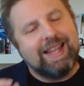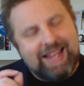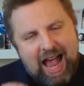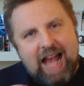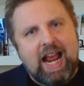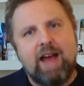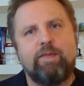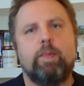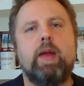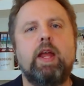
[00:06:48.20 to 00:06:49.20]
that
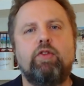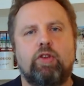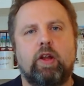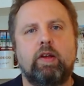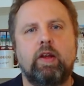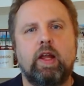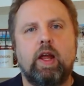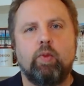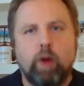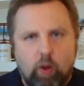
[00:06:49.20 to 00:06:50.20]
affirmation
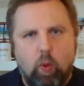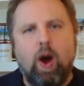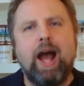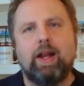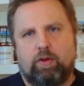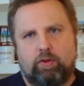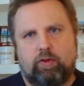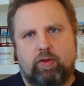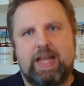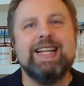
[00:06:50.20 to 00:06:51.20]

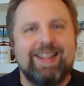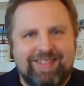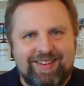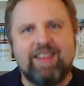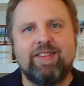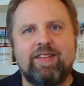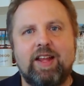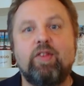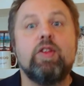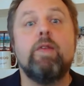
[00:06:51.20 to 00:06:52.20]
requires, it
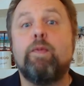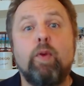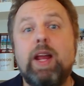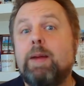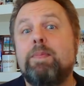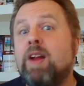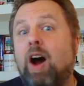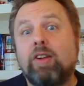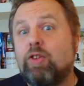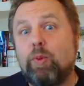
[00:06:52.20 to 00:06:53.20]
necessitates, the freedom
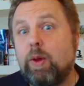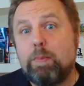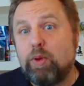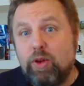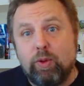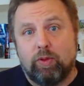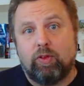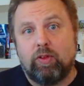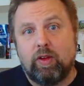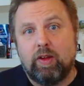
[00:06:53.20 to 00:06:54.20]
not to
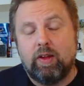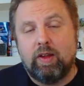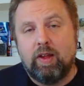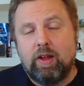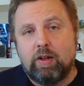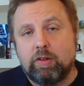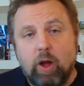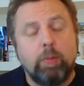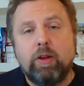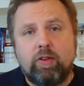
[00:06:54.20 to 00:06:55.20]
reproduce.
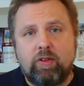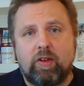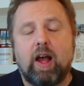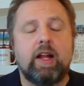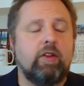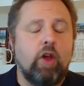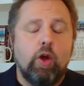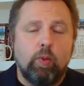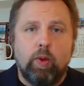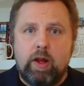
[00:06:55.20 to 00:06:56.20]
Globalist societies
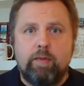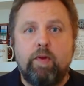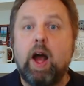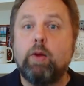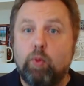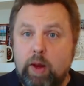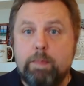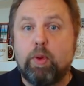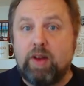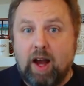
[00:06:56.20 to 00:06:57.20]
redefine
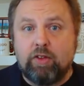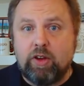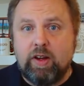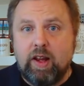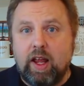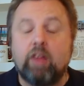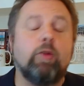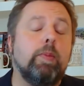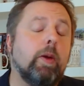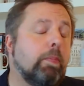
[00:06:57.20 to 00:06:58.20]
reproduction as
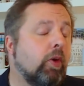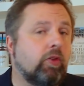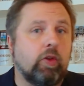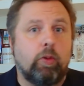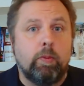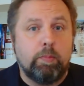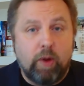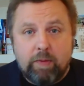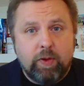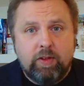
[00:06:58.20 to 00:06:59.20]
a mere personal
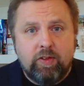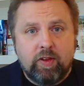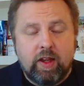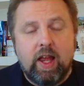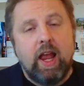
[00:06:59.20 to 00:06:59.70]
preference,